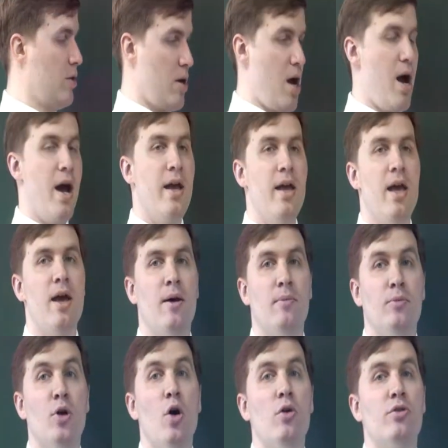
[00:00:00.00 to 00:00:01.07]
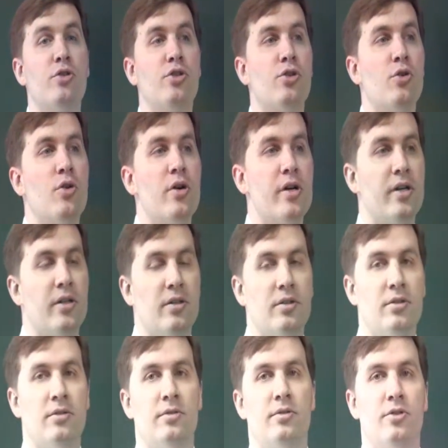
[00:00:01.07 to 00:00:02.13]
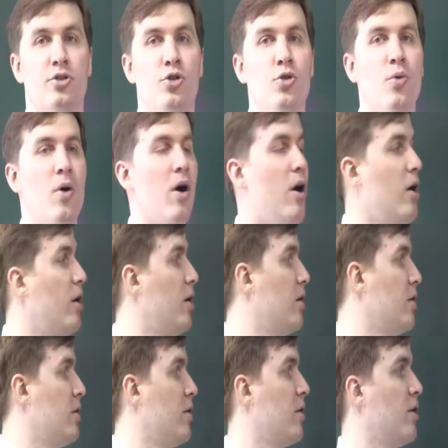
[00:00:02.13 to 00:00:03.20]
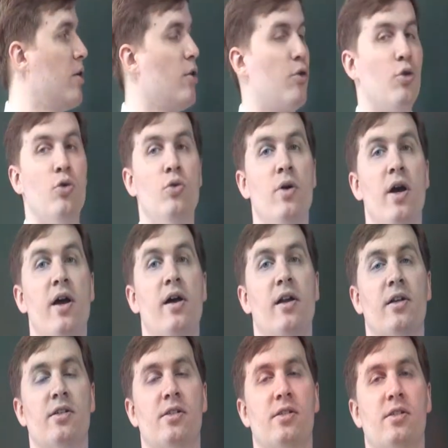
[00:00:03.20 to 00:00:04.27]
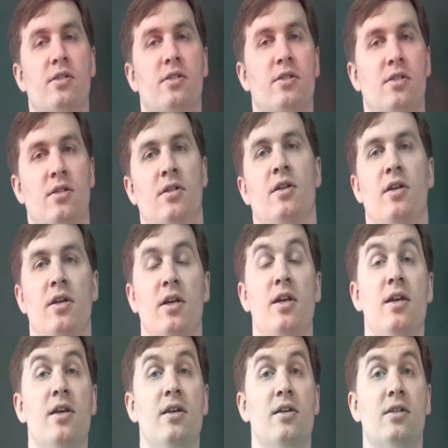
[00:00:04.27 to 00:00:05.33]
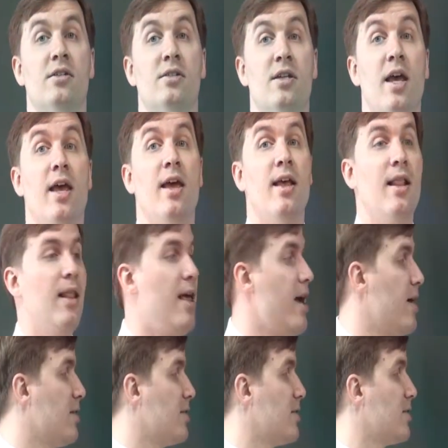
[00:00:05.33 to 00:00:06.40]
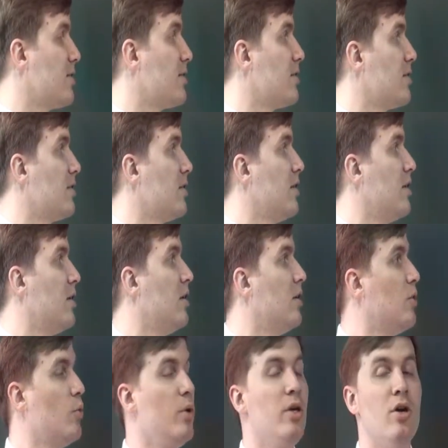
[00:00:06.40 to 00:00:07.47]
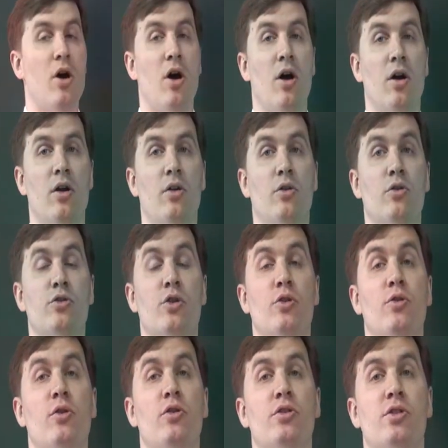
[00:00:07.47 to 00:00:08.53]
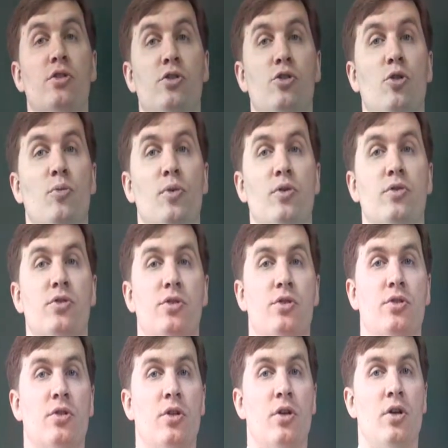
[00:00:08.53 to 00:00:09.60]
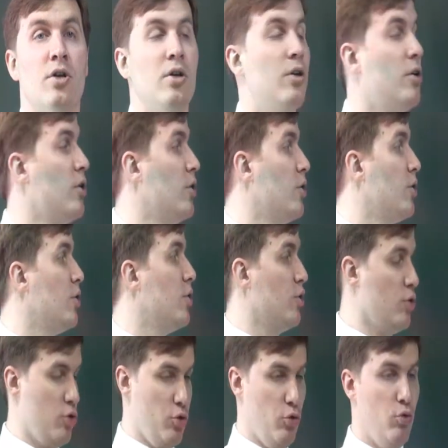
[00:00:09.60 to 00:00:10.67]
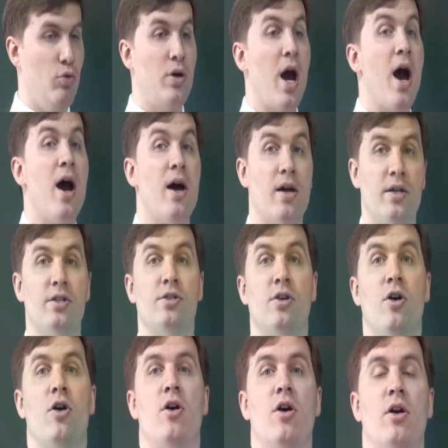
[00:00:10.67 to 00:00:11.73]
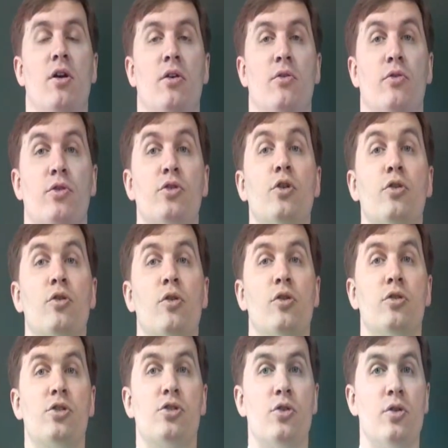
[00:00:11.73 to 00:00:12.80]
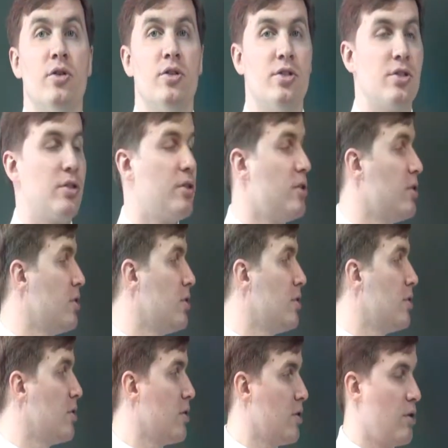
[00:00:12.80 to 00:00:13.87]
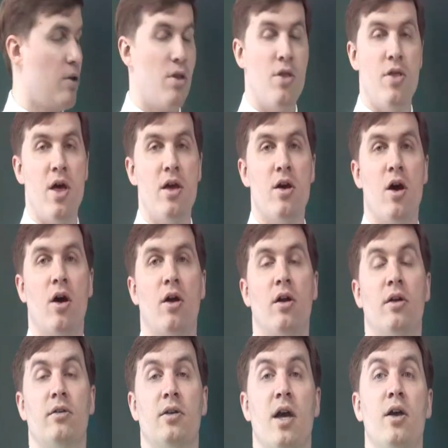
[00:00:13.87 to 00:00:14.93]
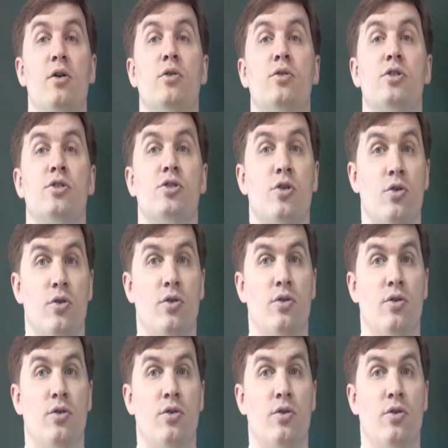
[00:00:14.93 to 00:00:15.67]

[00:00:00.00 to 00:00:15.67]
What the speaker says: I am, yo soy, you are, tú eres. He is, él es. We are, nosotros somos. You guys are, vosotros sois. They are, ellos son.